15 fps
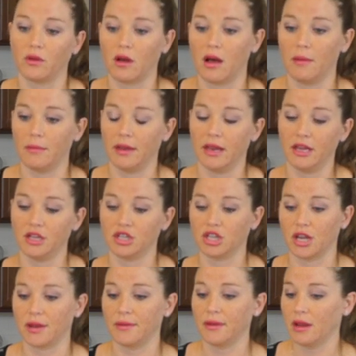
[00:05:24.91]

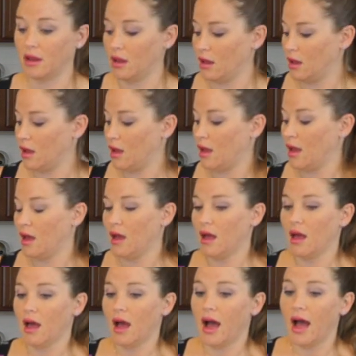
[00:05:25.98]
combination.
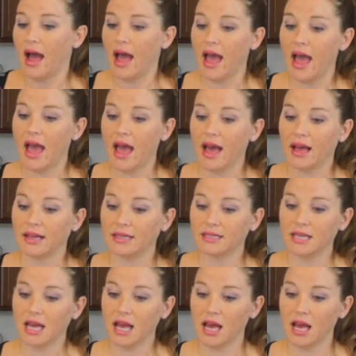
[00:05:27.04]
And